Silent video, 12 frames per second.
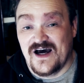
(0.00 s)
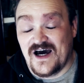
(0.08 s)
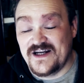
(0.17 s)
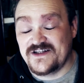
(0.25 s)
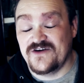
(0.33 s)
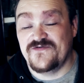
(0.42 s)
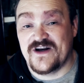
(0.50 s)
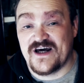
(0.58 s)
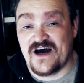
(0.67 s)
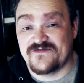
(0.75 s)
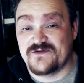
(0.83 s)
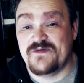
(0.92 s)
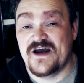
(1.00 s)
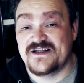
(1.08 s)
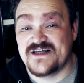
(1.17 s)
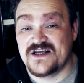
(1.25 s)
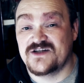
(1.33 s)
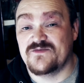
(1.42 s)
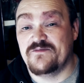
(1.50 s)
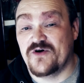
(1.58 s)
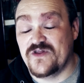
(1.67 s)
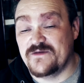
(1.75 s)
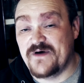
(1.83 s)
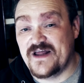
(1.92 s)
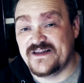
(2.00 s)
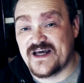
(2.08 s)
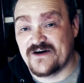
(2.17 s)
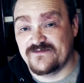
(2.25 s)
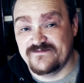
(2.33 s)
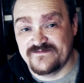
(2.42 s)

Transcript: And I do find I have to pay attention when putting the pen down.